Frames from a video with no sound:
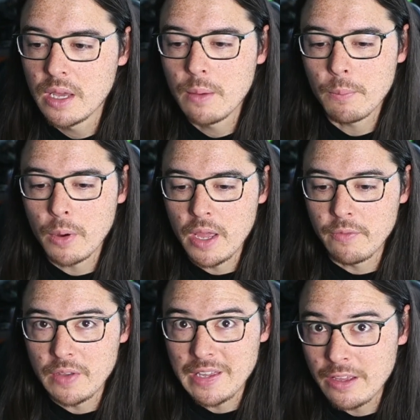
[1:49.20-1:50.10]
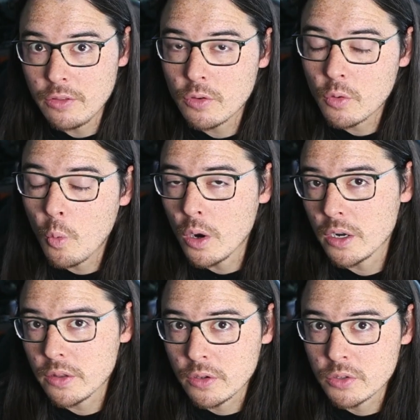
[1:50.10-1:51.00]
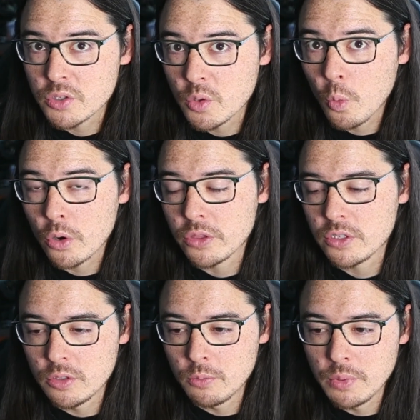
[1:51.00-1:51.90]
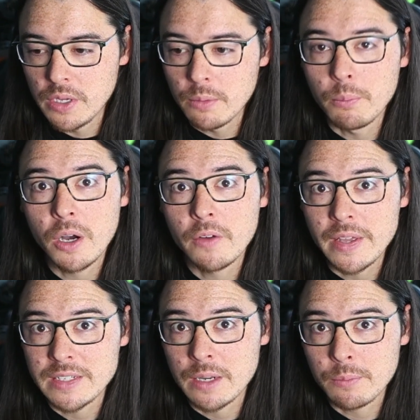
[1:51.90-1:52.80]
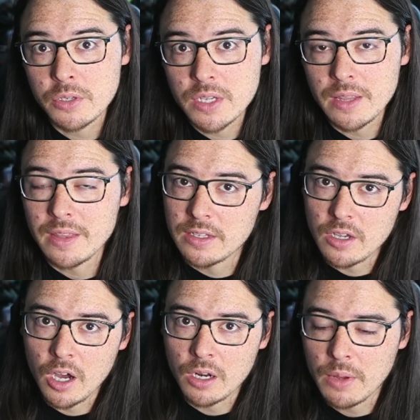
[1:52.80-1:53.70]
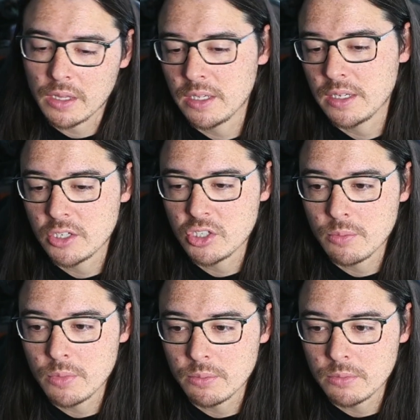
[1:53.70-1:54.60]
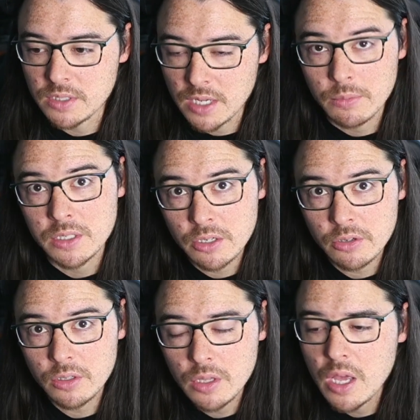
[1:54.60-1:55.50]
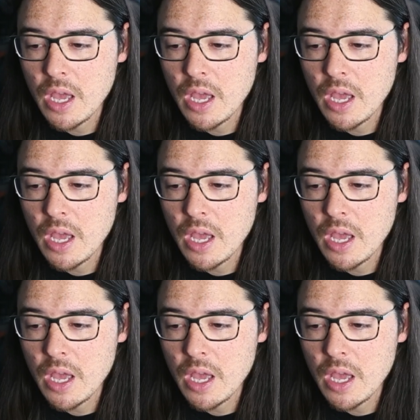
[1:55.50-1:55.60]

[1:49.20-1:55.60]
But if either one of those were to be above that 10%, then it's automatically not Gem Mint 10 material.